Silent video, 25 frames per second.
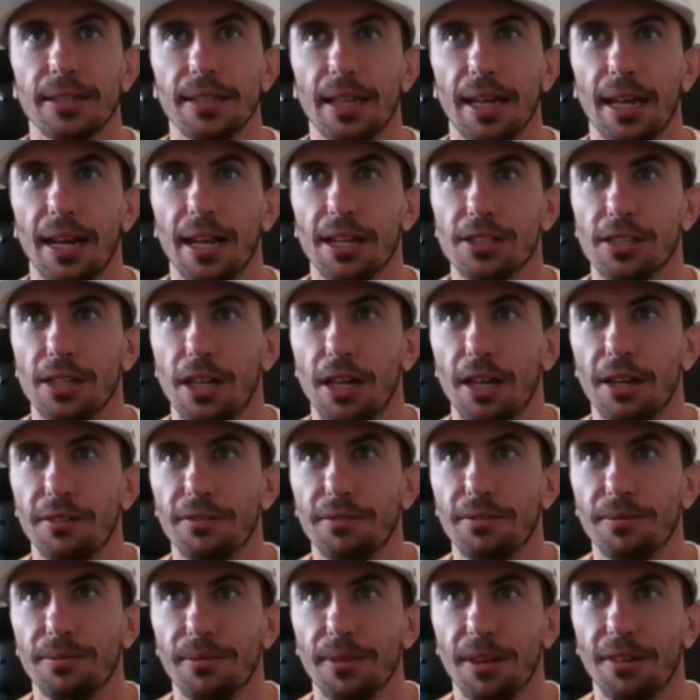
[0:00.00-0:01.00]
that has a lot
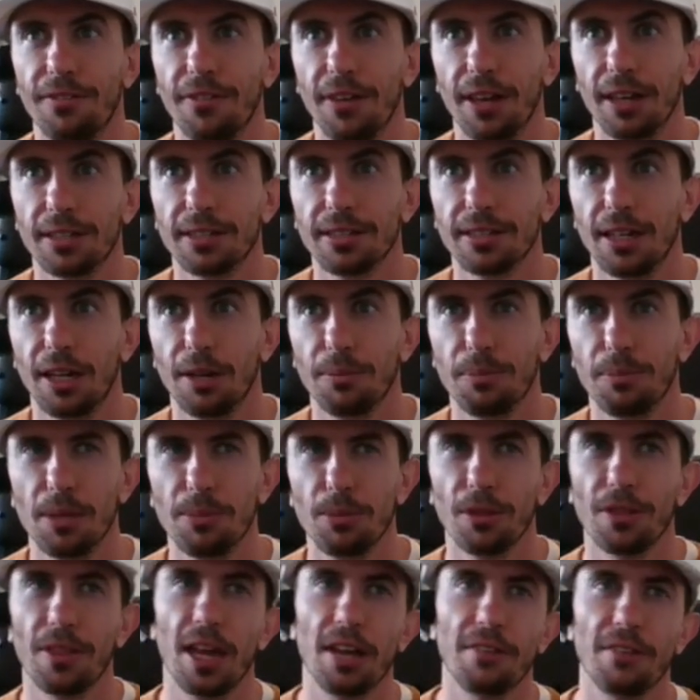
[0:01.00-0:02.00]
of effect on
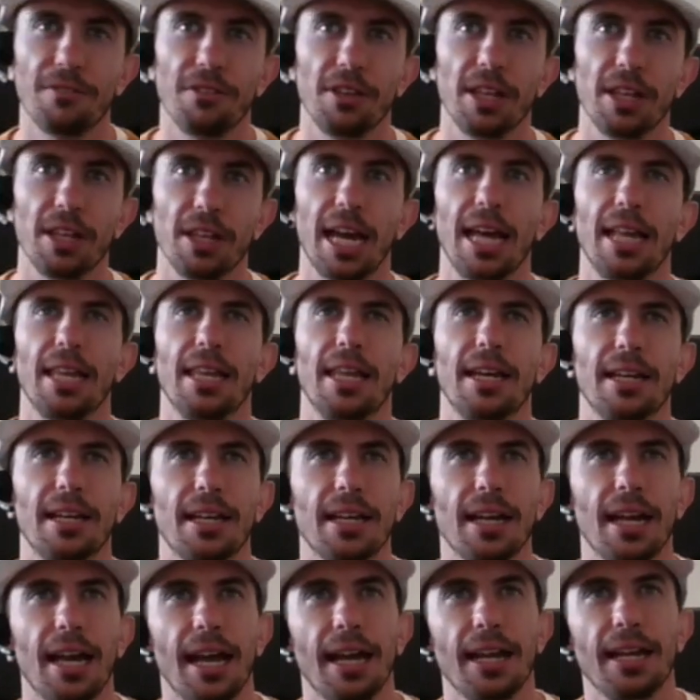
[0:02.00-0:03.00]
people. Thankfully, I
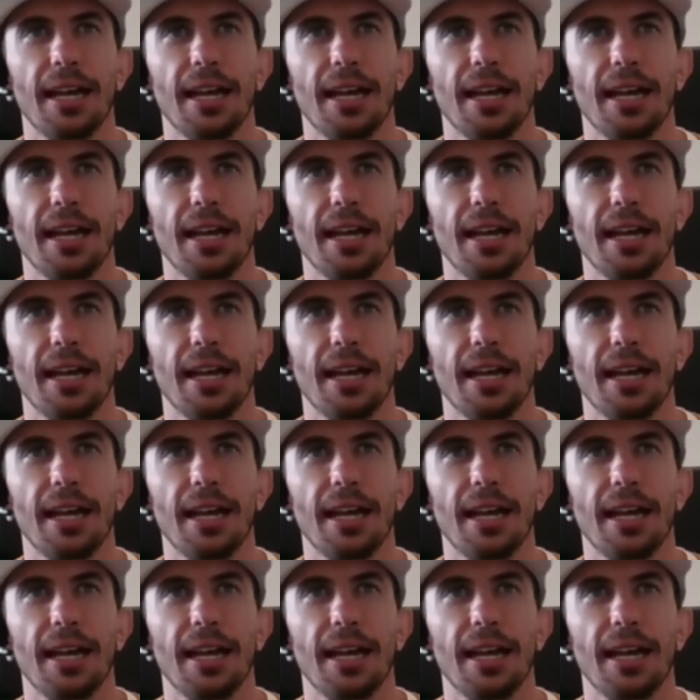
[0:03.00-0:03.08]
like I